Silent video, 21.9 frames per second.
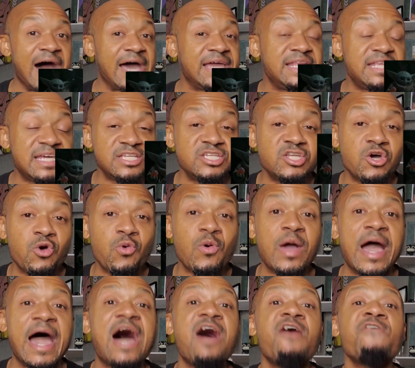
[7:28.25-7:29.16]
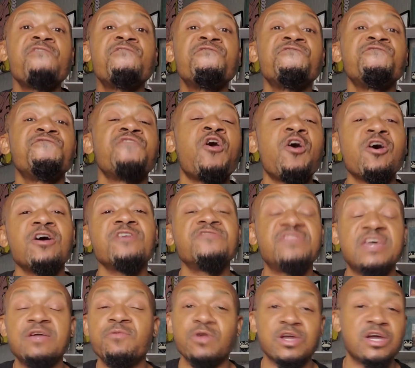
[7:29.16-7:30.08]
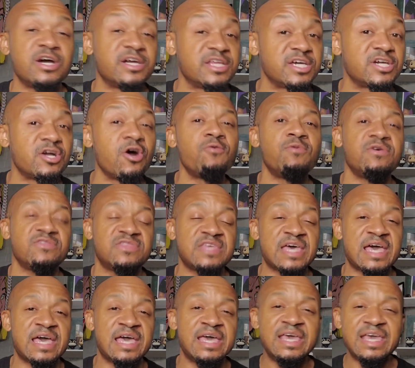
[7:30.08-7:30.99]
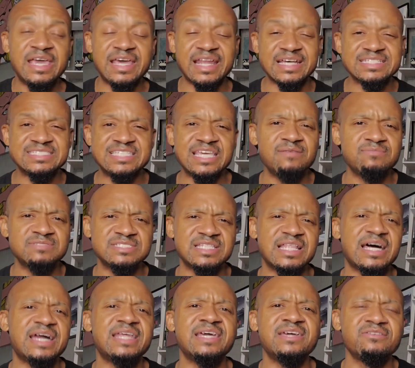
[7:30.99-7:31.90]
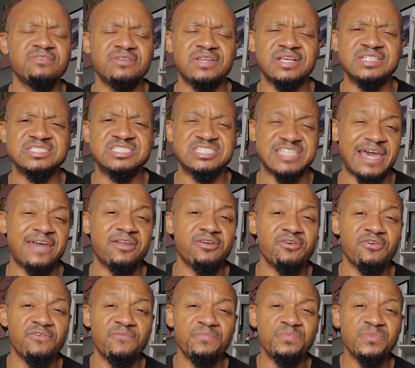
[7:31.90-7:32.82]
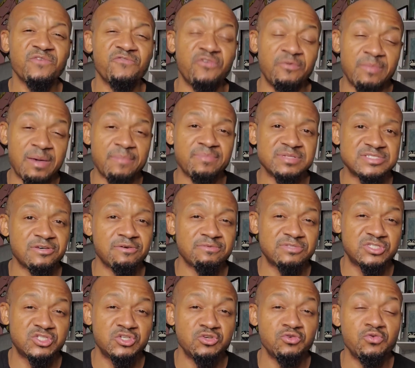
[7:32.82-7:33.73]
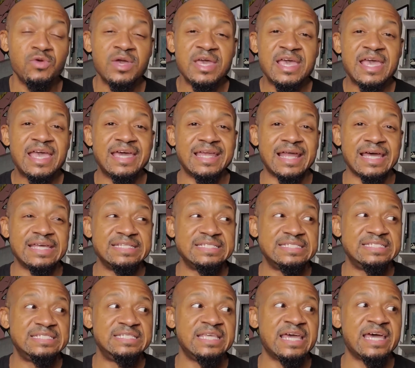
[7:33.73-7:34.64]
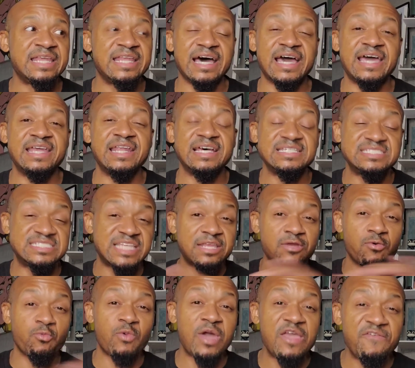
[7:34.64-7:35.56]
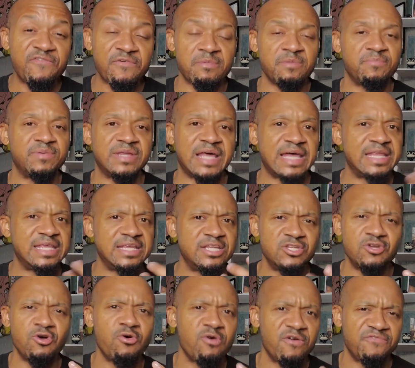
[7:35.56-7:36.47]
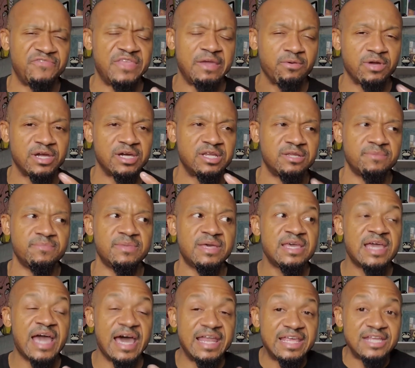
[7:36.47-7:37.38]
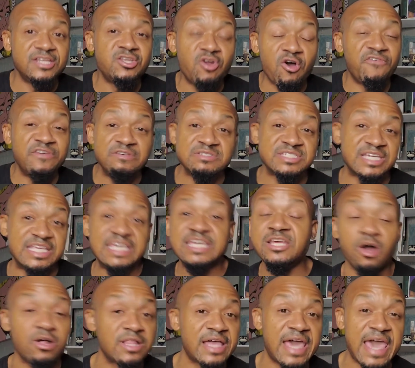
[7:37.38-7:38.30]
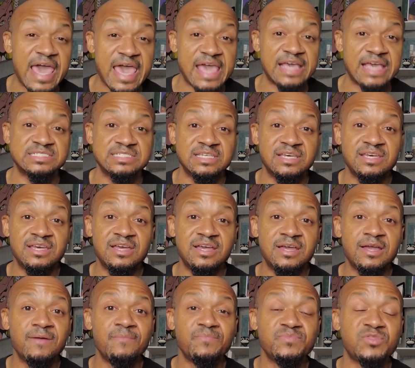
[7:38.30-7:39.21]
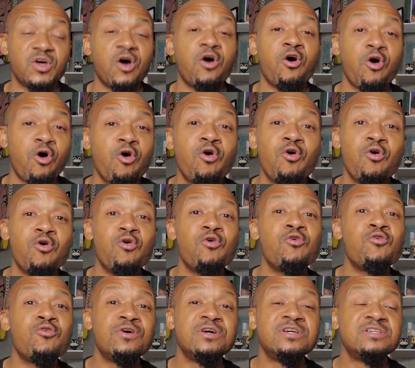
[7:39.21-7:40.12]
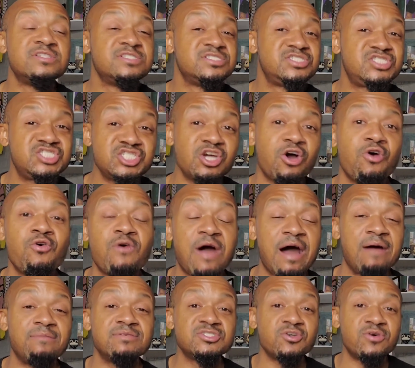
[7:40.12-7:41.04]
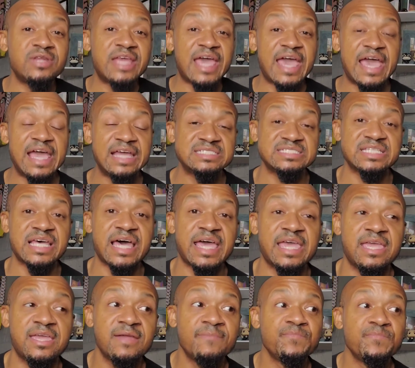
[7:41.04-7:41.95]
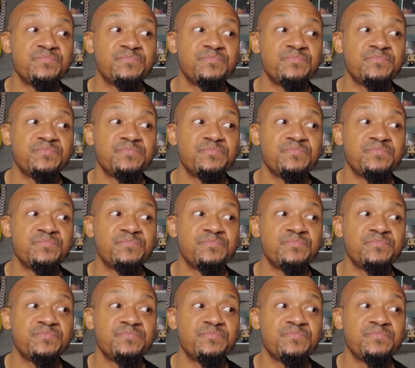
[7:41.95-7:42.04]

I didn't know how far they were gonna go with that, and I seen there was a lot of internet chatter from episode two, and I and I and I stayed away from it, but I didn't know if they were gonna. I didn't know if he was gonna eat all the eggs. The whole show, I was on edge. Like